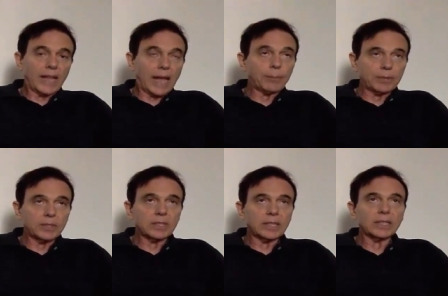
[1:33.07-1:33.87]
what
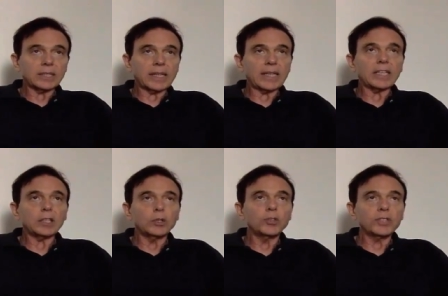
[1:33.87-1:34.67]
happens is that
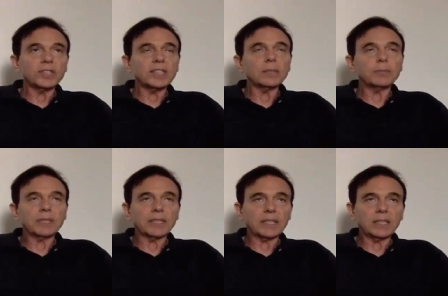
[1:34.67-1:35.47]
it loses the
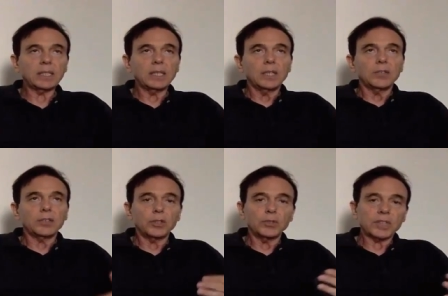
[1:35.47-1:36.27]
ability
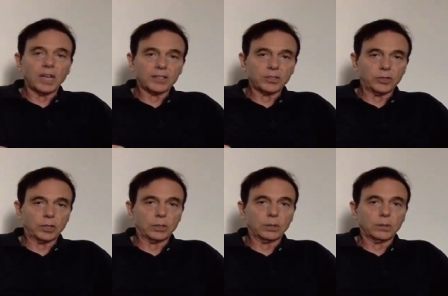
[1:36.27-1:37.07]
to use oxygen.